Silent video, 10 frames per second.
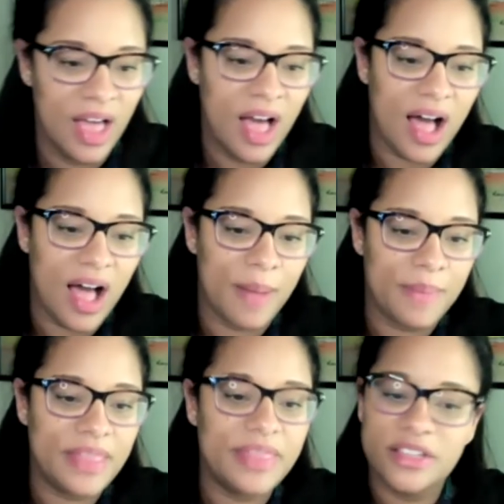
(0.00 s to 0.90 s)
Um,
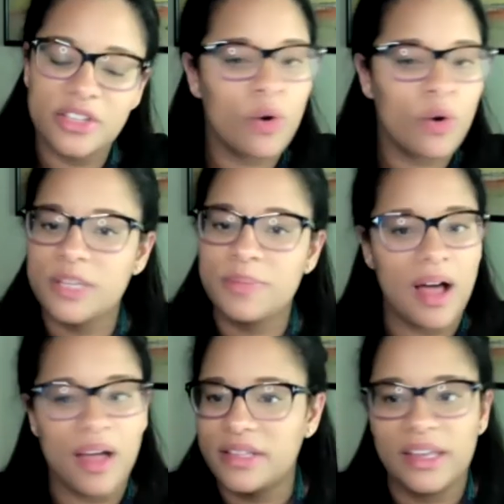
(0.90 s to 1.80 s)
and this
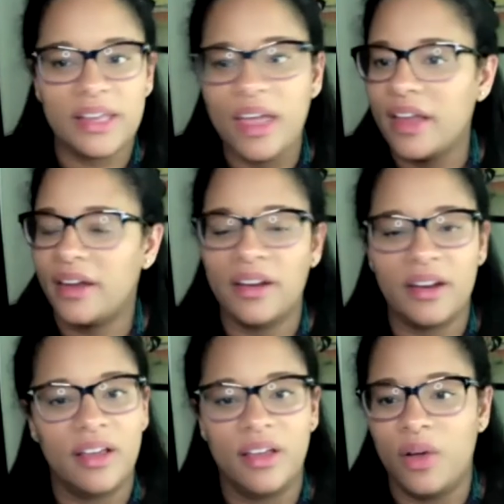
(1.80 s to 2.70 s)
corresponds again
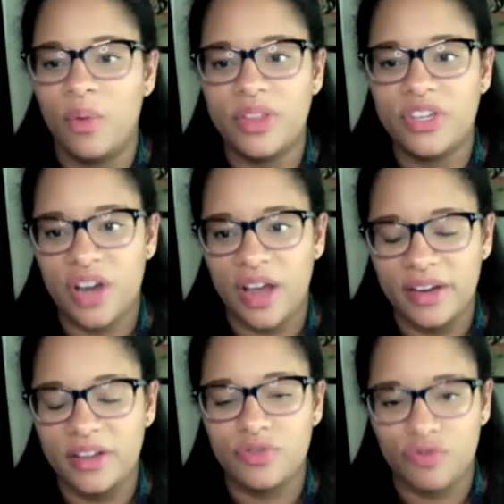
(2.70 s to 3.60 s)
with
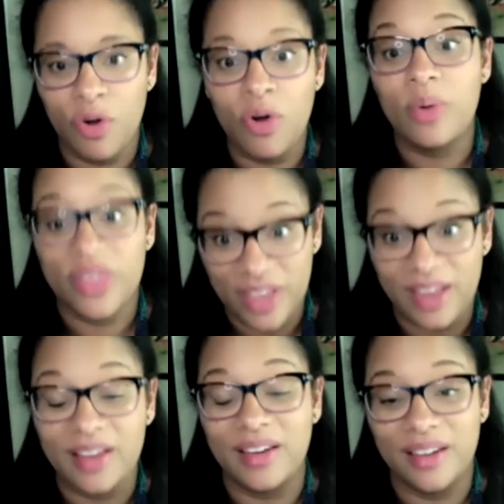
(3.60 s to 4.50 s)
China's role
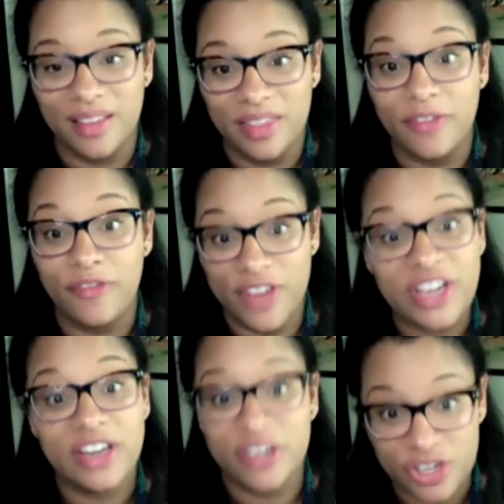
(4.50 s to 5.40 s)
within the fish
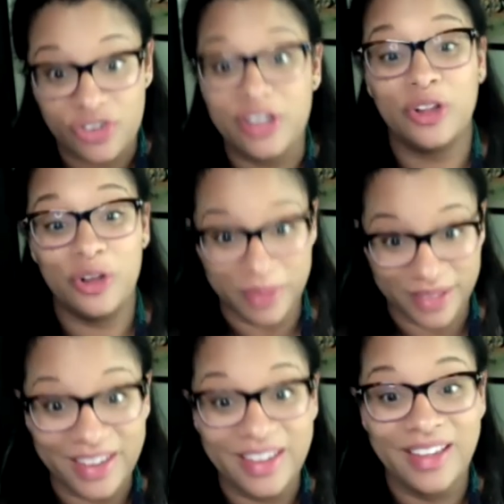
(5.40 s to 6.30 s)
industry globally.